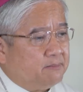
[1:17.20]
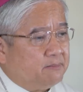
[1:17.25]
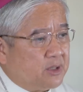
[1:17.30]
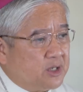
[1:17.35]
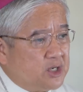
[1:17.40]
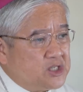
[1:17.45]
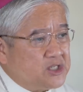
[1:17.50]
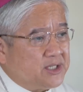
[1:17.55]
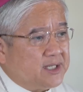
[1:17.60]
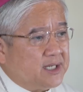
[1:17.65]

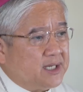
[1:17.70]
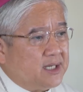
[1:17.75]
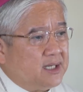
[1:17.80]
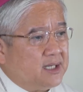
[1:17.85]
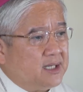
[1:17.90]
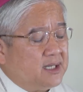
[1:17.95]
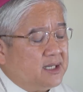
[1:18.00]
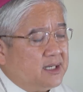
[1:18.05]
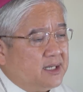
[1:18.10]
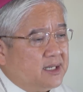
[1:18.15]

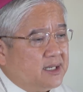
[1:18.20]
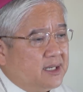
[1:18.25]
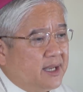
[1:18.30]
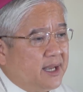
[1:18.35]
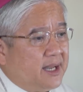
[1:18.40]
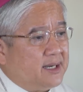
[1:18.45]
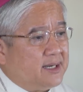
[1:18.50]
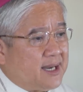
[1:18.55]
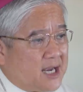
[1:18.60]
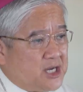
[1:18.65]
personal
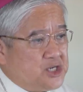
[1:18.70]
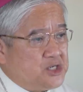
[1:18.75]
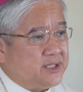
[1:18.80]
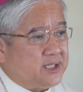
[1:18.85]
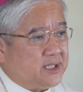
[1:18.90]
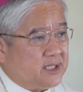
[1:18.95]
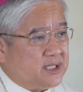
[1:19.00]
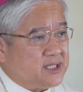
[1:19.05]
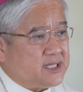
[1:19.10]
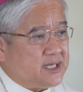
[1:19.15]
and
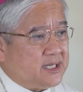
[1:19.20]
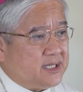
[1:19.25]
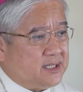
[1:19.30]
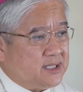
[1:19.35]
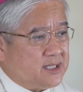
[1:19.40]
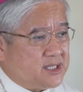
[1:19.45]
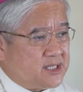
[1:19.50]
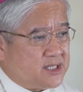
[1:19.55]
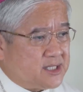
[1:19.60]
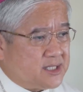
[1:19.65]
national
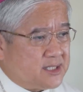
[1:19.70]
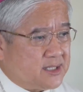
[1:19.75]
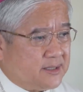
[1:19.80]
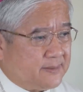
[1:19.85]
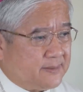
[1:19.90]
sins?